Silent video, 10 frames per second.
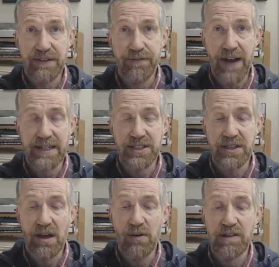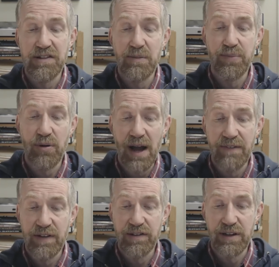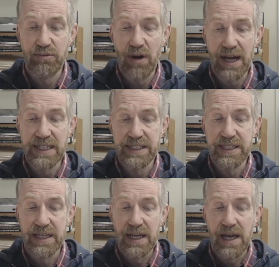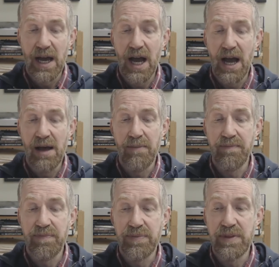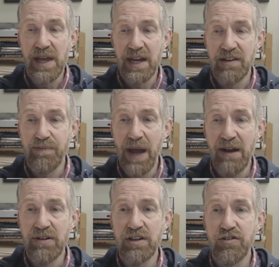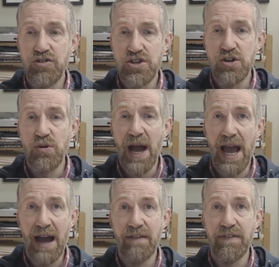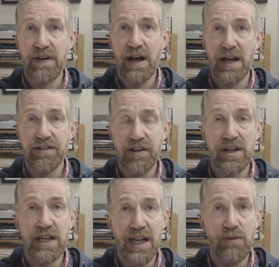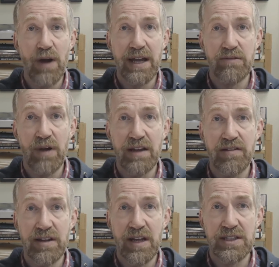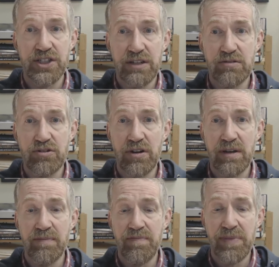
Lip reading: factor, though, is the privacy right. That is, parents do have a certain leeway in raising their children.